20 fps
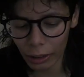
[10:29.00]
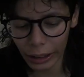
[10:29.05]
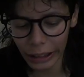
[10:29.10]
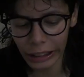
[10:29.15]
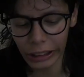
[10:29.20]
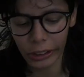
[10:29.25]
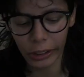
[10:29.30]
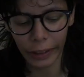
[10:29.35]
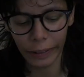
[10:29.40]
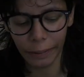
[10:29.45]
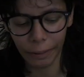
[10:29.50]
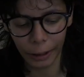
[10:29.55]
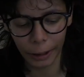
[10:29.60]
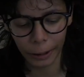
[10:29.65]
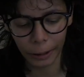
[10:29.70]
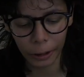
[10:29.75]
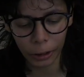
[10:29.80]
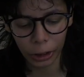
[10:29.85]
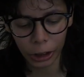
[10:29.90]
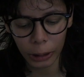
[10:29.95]
like salt and
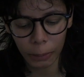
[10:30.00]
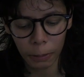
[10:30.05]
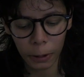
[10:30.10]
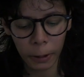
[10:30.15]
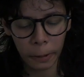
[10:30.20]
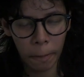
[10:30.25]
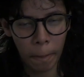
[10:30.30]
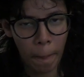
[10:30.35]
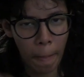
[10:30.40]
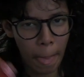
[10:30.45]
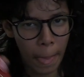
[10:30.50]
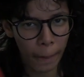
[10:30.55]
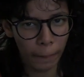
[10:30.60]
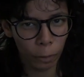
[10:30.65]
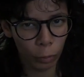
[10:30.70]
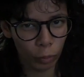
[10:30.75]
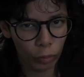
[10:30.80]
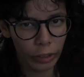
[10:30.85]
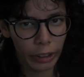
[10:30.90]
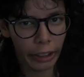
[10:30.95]
vinegar chips.
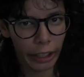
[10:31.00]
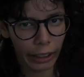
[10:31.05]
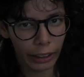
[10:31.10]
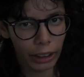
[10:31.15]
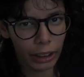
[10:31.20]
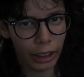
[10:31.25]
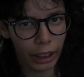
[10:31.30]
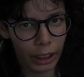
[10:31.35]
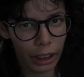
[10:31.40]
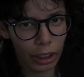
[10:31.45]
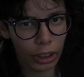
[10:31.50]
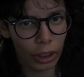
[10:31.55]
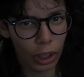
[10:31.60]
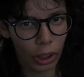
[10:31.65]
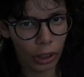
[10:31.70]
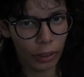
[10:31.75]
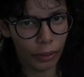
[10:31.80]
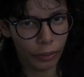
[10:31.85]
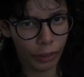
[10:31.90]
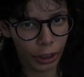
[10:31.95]
And I could taste
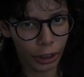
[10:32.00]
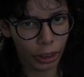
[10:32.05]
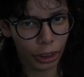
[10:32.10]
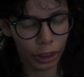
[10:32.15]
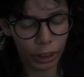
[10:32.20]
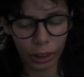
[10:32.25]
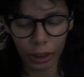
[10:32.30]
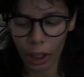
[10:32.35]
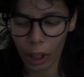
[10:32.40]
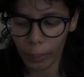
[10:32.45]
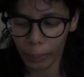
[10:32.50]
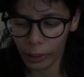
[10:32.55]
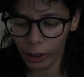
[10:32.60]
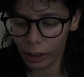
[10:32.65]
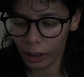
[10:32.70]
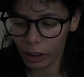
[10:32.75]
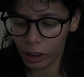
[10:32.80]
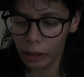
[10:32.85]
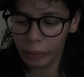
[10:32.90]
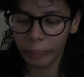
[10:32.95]
salt and vinegar up in
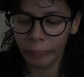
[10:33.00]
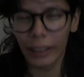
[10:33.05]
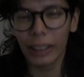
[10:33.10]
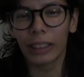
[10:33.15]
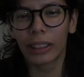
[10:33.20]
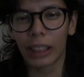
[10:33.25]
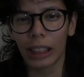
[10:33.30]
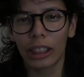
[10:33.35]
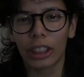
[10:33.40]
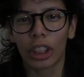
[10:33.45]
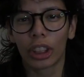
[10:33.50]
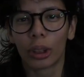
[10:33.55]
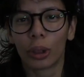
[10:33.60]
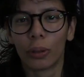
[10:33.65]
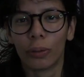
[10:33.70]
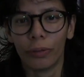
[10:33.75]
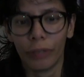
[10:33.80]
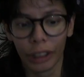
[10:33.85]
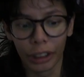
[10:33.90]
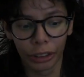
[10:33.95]
this. It tastes a
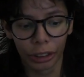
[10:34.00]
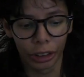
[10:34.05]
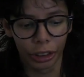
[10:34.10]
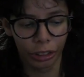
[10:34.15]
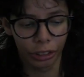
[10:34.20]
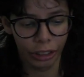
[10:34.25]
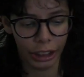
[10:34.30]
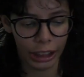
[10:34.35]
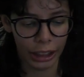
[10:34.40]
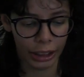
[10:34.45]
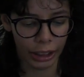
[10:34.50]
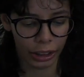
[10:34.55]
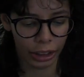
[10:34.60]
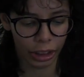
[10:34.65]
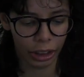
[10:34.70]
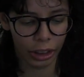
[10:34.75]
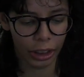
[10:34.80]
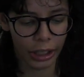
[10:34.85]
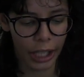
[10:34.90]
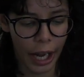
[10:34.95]
little vinegary, I
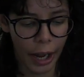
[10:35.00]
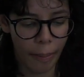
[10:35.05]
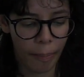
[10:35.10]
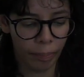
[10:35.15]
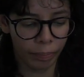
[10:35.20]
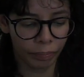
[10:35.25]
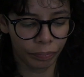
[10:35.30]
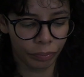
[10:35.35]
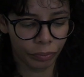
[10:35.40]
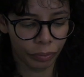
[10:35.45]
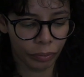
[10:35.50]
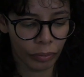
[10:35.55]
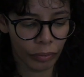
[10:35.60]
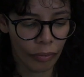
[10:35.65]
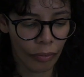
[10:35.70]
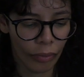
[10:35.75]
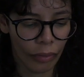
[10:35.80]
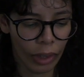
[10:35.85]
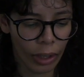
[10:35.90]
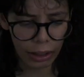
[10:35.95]
should say. I
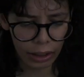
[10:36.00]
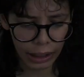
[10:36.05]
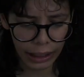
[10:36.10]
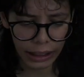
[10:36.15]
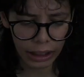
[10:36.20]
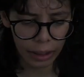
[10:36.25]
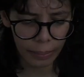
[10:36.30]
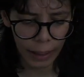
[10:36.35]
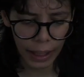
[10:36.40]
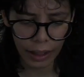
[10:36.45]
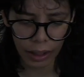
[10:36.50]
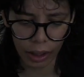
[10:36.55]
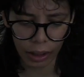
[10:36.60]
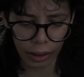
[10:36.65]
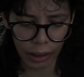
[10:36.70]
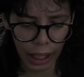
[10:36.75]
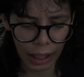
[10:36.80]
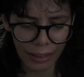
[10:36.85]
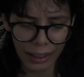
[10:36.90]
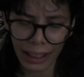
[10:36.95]
don't like tomato.
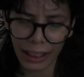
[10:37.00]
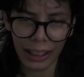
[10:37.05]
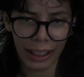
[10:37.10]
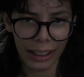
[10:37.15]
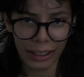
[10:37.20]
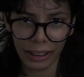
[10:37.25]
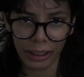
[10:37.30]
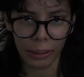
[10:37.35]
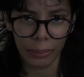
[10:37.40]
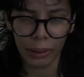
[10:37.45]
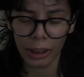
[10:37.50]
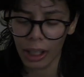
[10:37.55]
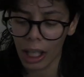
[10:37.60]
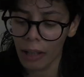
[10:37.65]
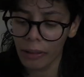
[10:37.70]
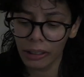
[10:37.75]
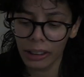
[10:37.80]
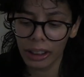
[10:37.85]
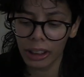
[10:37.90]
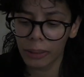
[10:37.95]
I don't like ketchup. So I
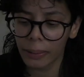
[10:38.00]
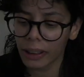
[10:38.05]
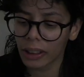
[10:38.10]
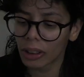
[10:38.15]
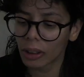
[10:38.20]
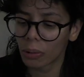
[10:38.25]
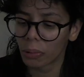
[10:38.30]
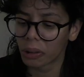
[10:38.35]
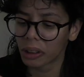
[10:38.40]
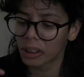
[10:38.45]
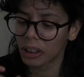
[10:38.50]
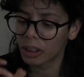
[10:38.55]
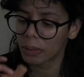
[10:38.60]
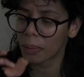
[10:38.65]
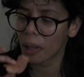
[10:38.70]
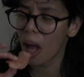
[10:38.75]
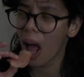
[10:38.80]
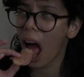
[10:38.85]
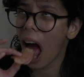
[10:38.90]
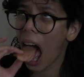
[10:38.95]
was expecting the worst,
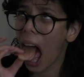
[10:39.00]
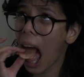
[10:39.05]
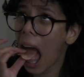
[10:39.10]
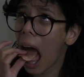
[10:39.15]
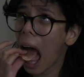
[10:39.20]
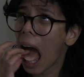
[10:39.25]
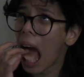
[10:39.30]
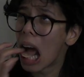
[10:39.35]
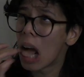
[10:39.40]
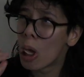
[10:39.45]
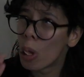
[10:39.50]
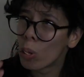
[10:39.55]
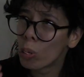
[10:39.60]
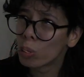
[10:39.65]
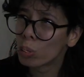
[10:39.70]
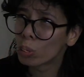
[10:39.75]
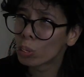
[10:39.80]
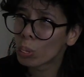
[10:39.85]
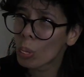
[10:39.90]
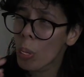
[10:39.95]
but...
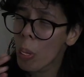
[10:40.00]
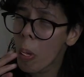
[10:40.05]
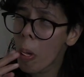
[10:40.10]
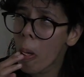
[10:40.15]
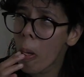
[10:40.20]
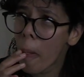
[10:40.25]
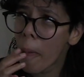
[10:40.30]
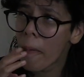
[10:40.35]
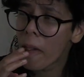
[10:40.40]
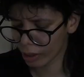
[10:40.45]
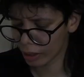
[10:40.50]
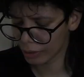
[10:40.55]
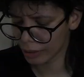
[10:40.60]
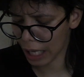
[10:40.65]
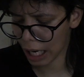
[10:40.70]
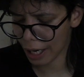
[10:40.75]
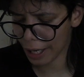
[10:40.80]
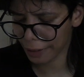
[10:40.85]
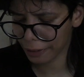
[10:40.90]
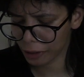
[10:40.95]

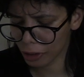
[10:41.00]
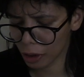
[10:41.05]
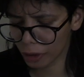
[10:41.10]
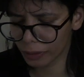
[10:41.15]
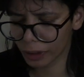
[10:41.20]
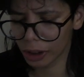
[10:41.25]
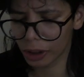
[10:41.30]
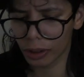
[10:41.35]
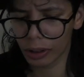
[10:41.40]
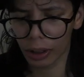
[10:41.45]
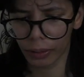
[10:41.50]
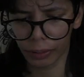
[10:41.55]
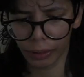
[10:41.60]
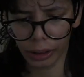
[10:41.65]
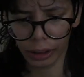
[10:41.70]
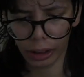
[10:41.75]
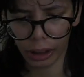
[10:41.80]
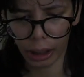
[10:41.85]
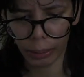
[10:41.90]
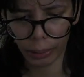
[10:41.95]
Now, I don't know if this was the
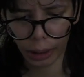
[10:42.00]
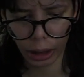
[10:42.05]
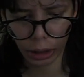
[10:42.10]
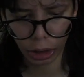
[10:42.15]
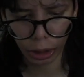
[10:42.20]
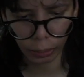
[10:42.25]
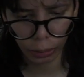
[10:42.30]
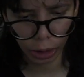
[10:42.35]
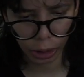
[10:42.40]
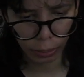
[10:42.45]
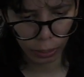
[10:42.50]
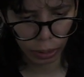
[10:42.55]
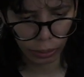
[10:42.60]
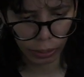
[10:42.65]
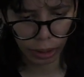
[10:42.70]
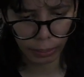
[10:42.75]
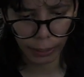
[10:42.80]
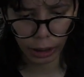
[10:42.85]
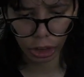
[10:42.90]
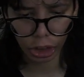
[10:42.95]
first time ketchup chips
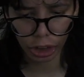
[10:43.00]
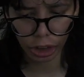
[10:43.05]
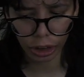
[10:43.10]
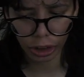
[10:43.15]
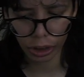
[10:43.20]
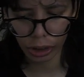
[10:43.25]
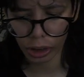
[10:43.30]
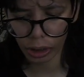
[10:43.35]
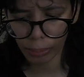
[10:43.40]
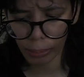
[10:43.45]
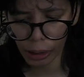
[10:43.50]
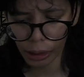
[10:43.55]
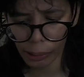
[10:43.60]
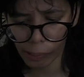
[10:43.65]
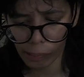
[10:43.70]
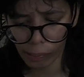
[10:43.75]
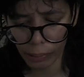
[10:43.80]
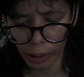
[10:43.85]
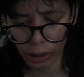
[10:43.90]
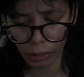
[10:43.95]
was mentioned in this book,
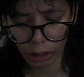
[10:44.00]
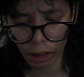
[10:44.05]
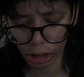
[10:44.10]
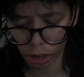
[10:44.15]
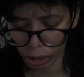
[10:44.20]
but it was